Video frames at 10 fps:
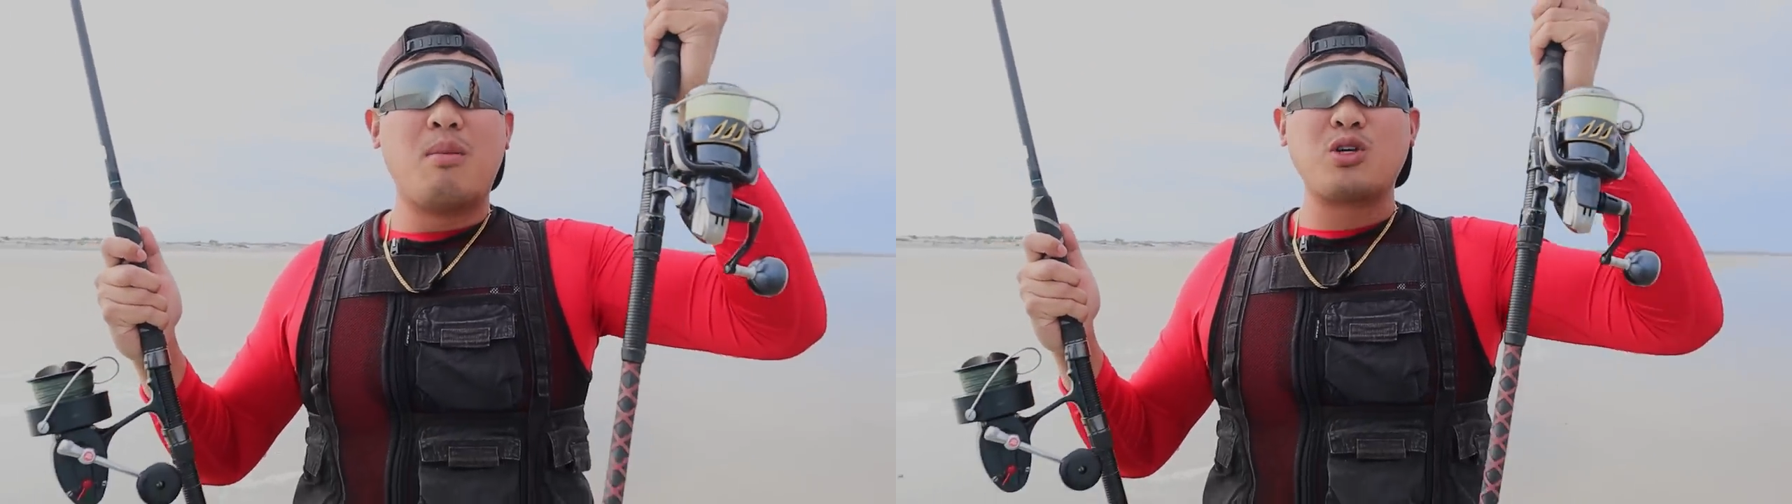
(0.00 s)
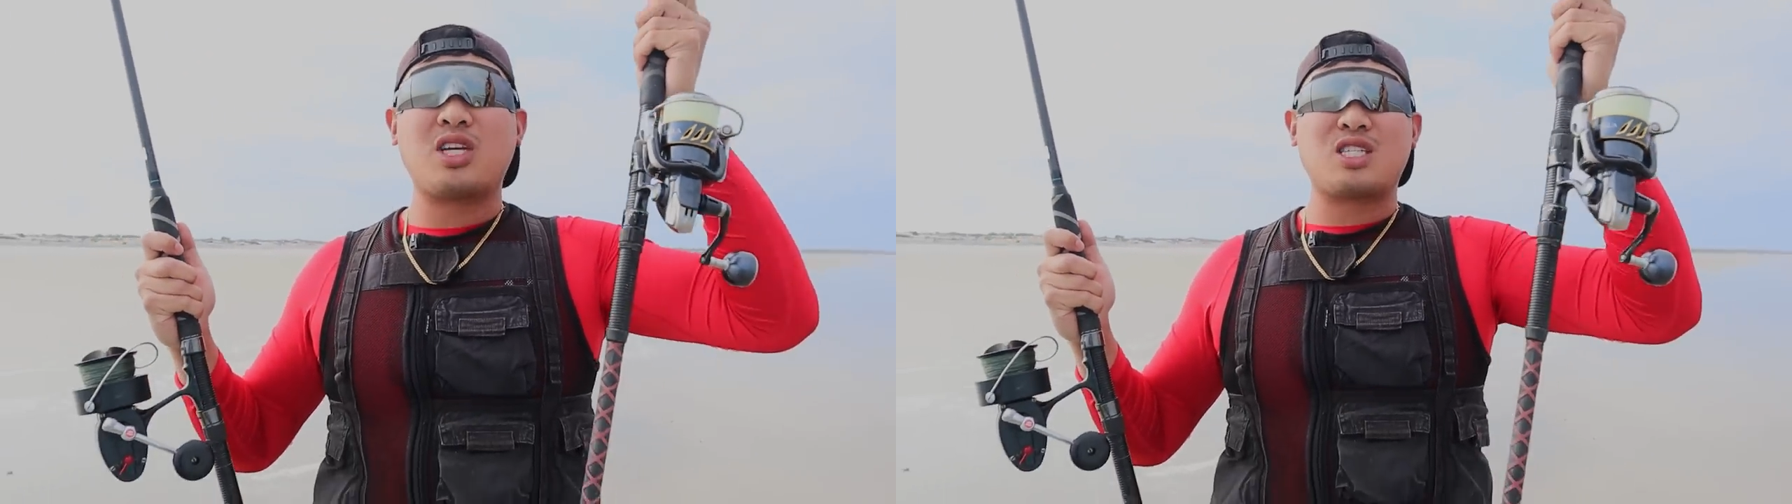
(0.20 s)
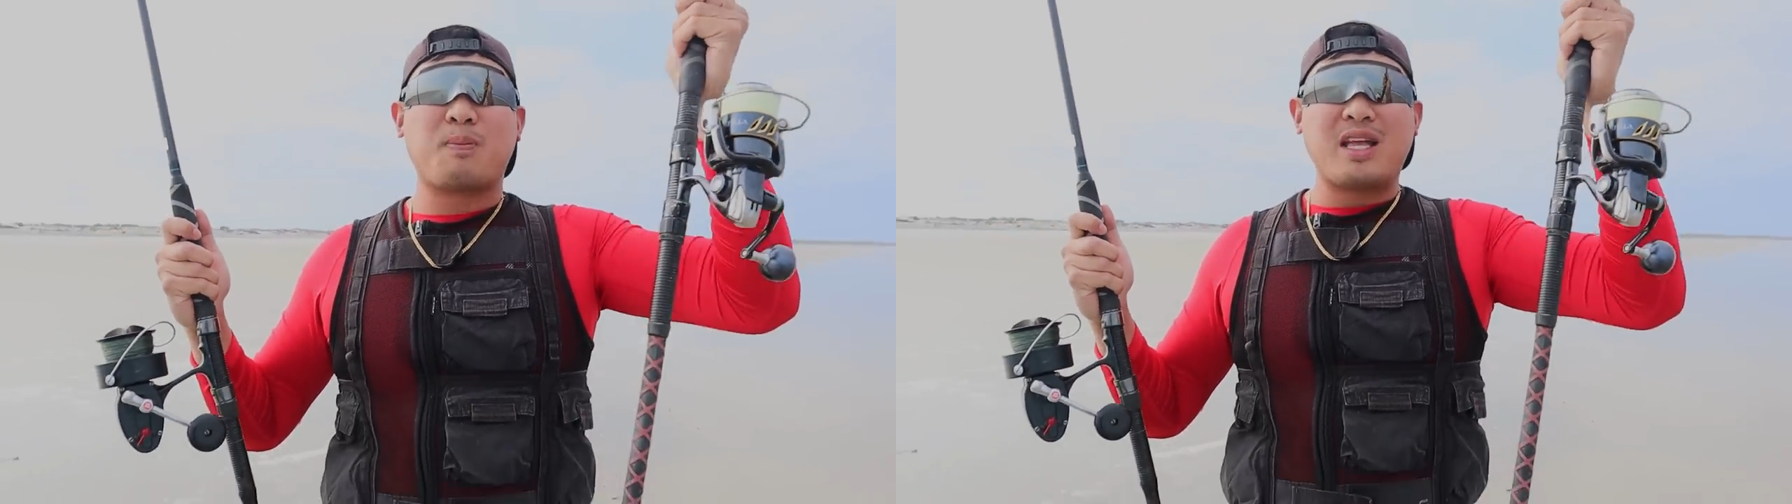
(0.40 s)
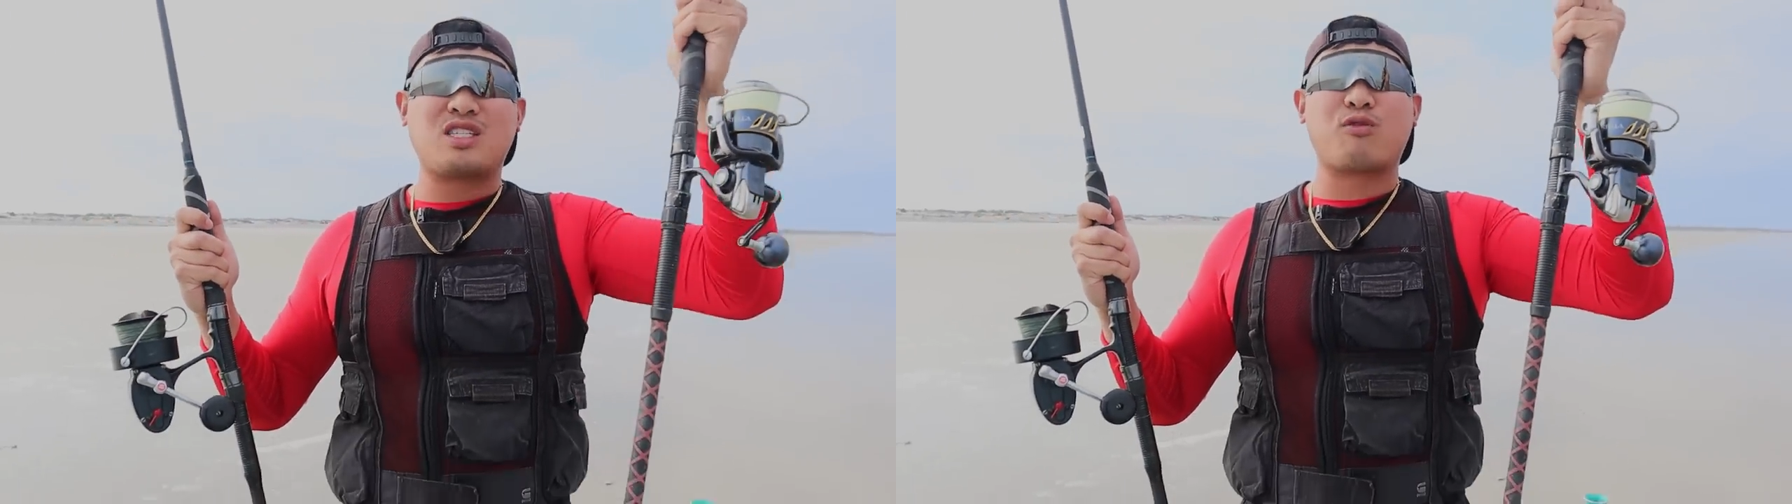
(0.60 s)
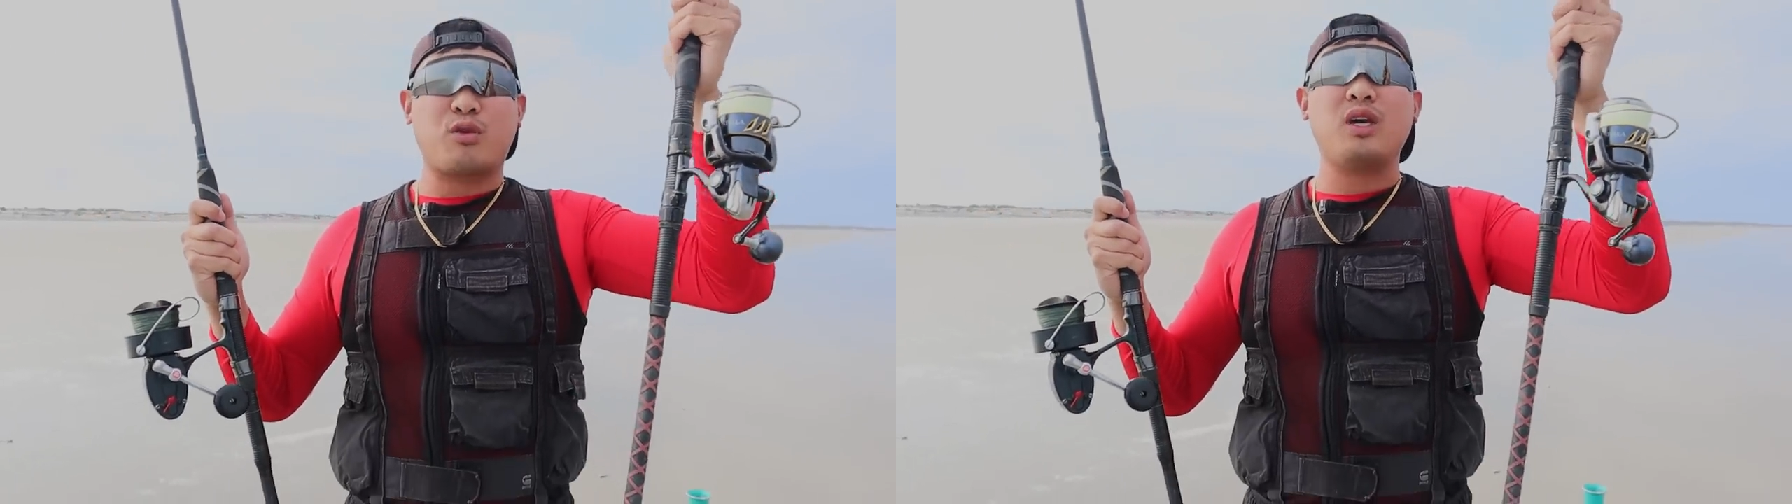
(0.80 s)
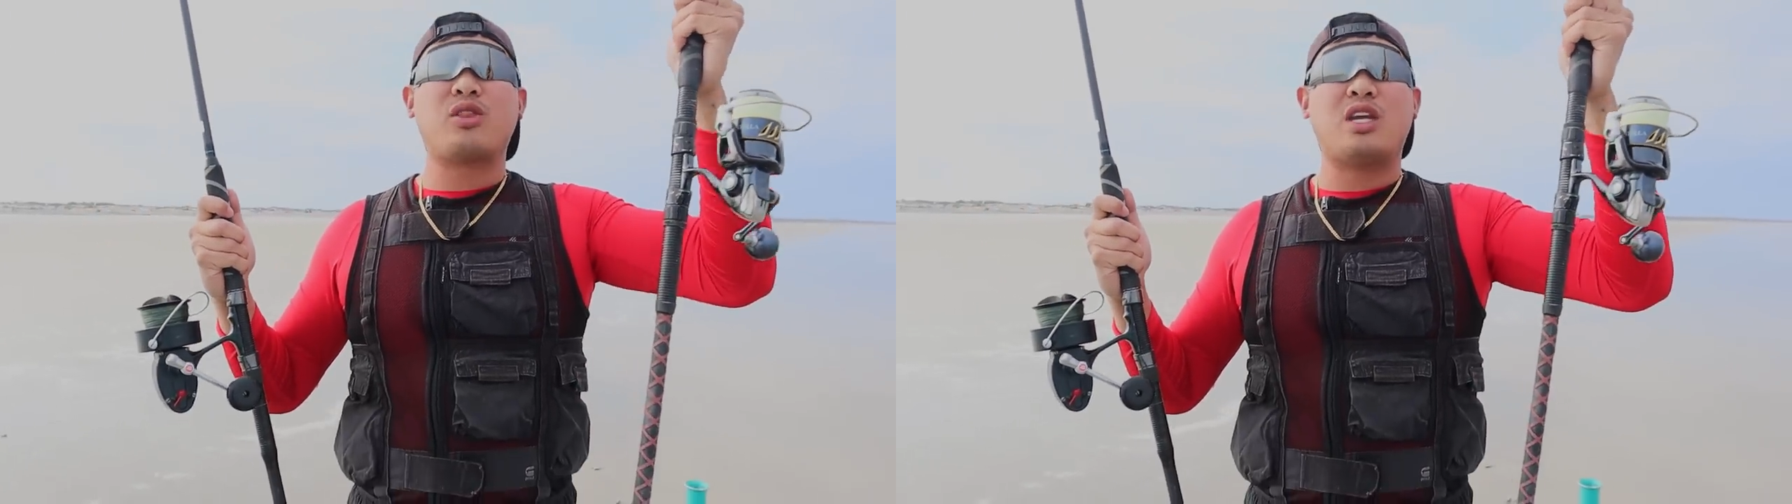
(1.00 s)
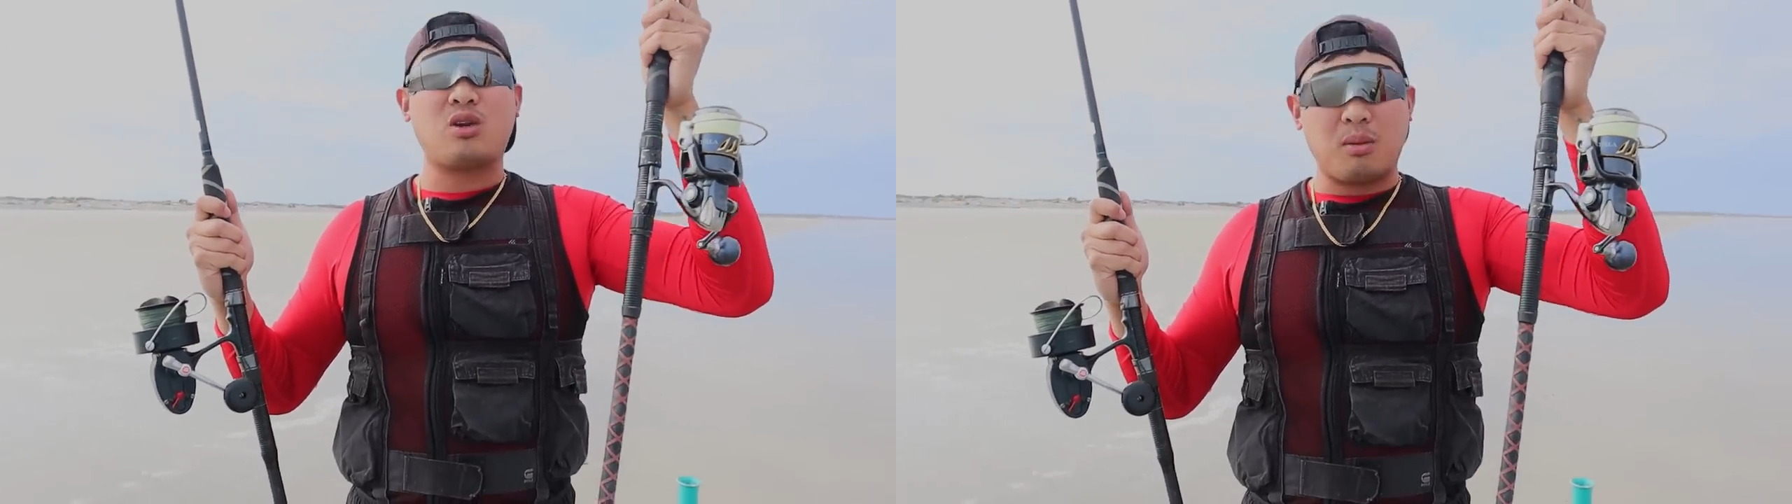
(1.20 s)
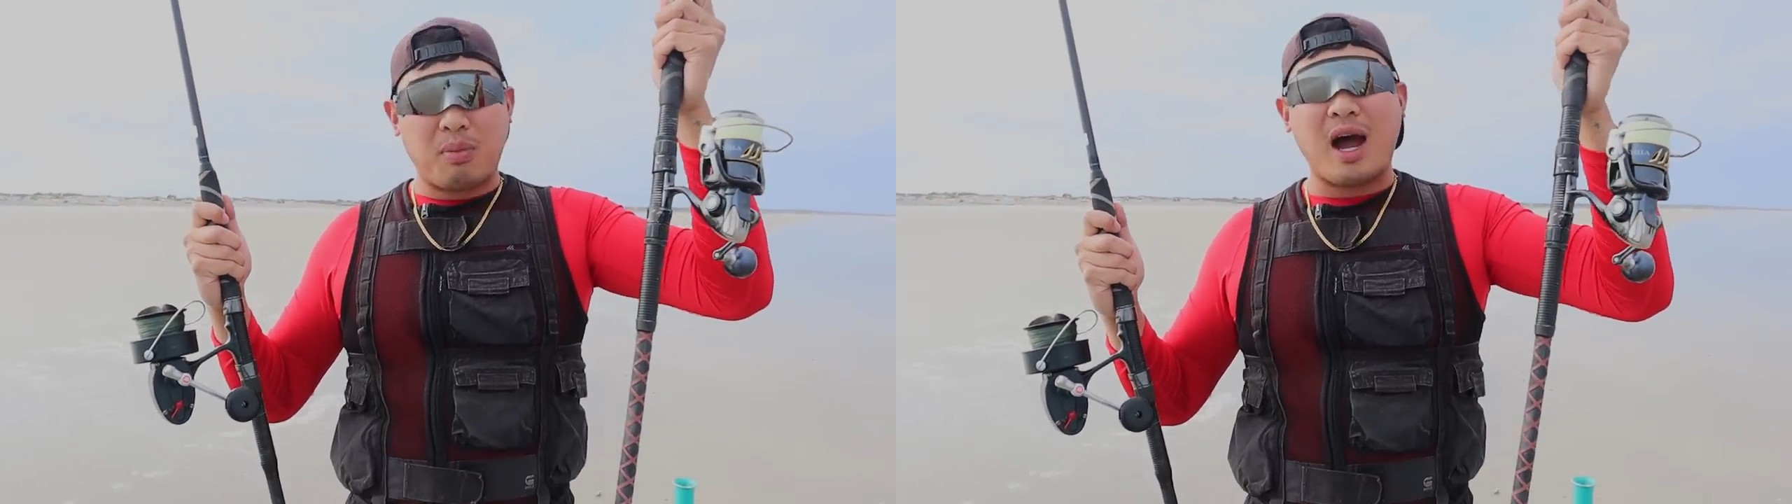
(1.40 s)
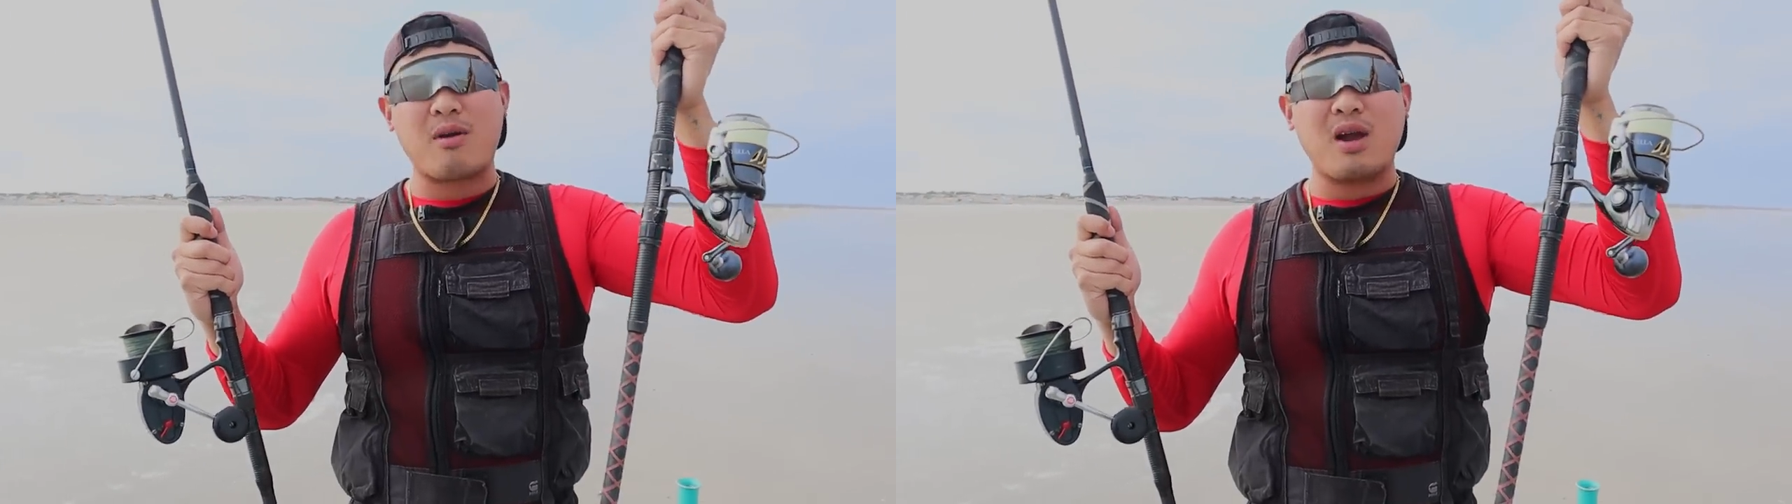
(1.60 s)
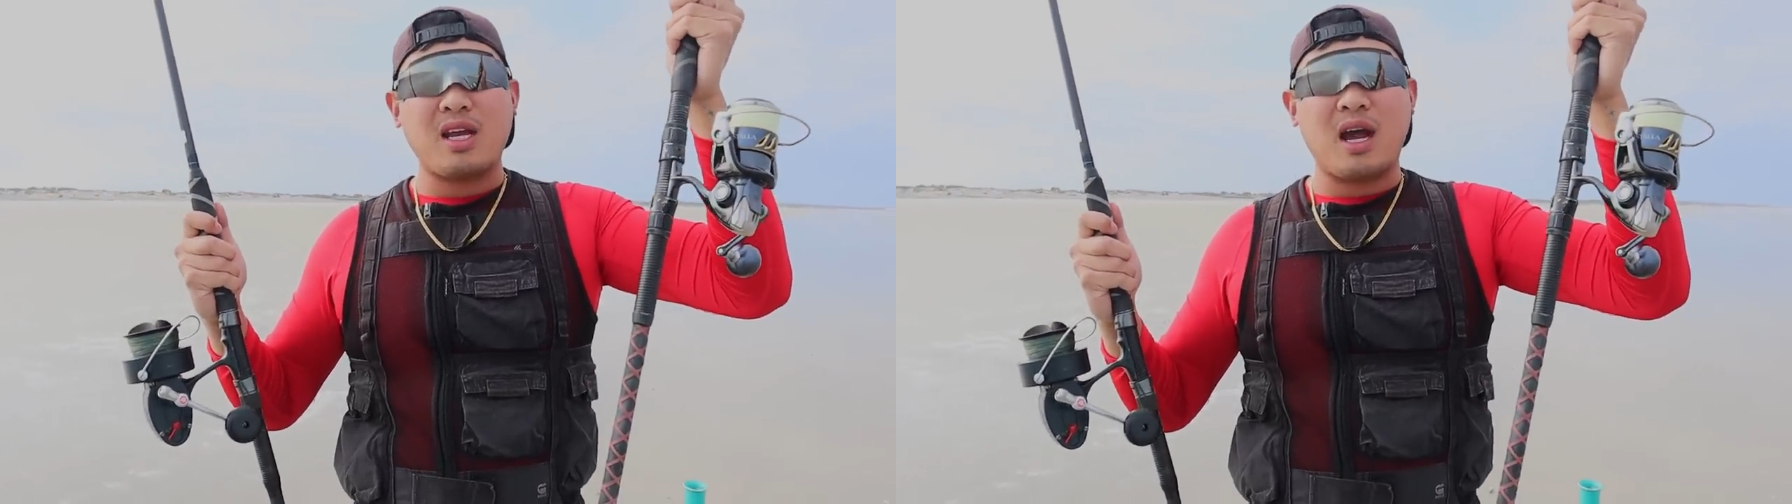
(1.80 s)
most expensive reel that you could buy
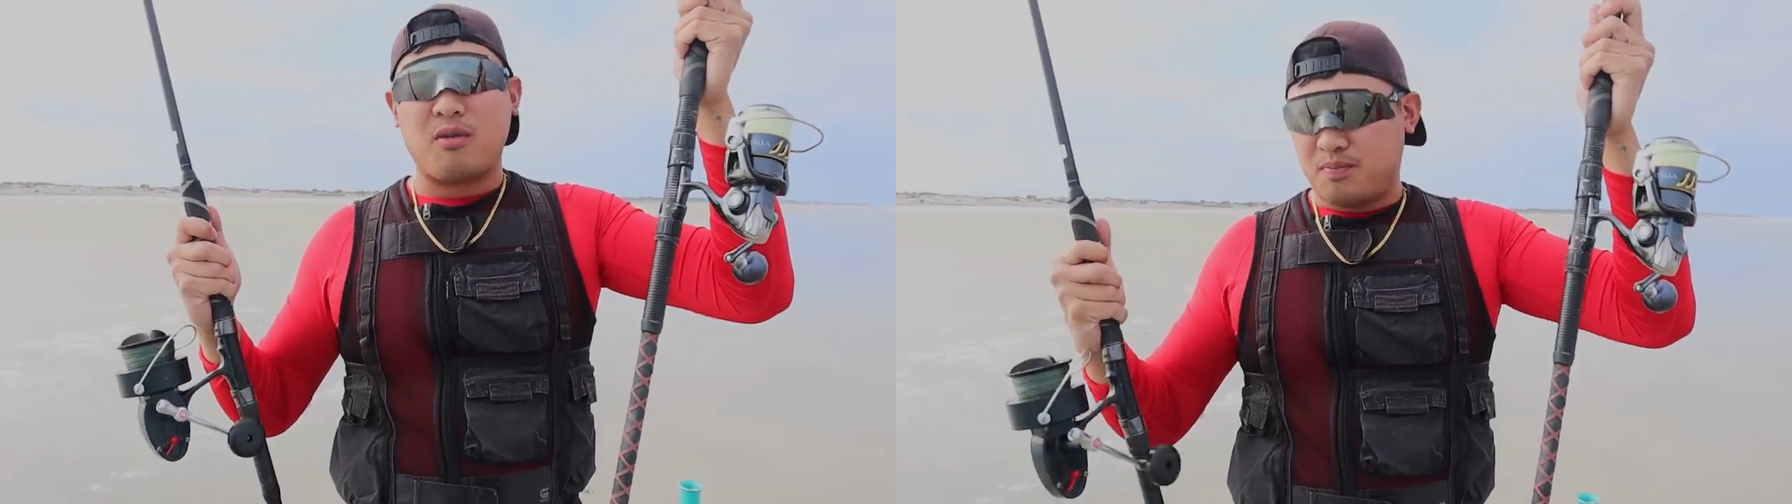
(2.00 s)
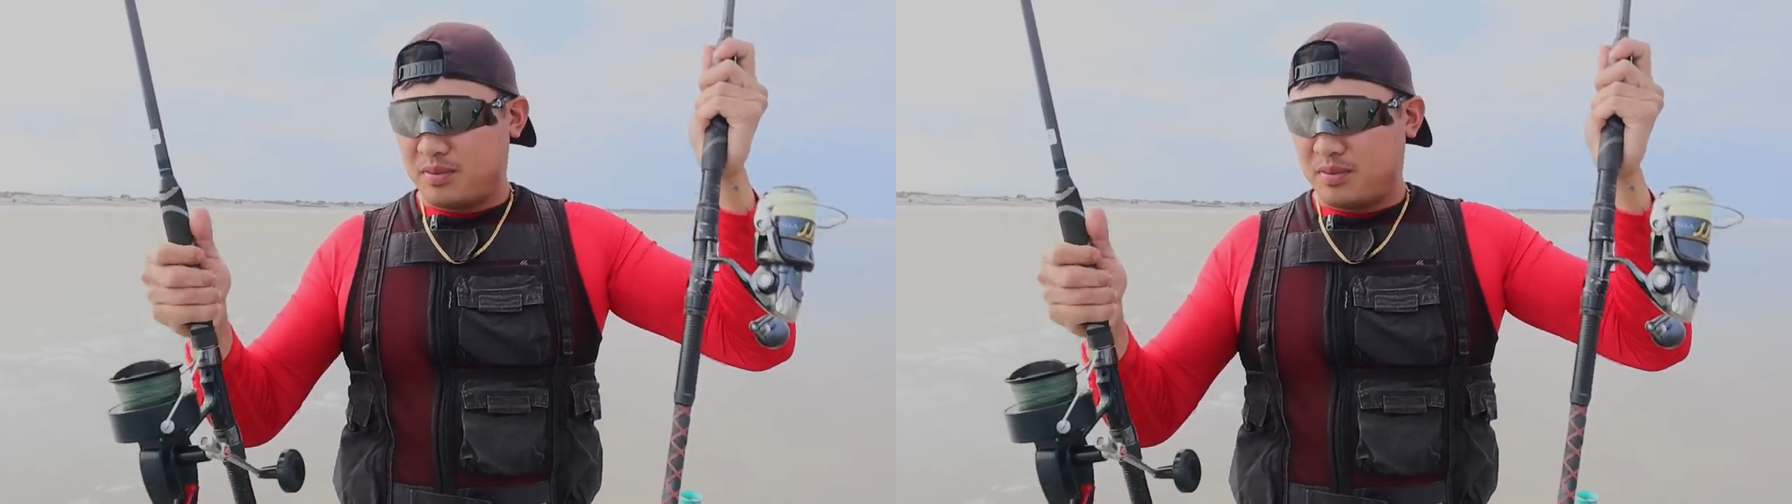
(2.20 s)
right now.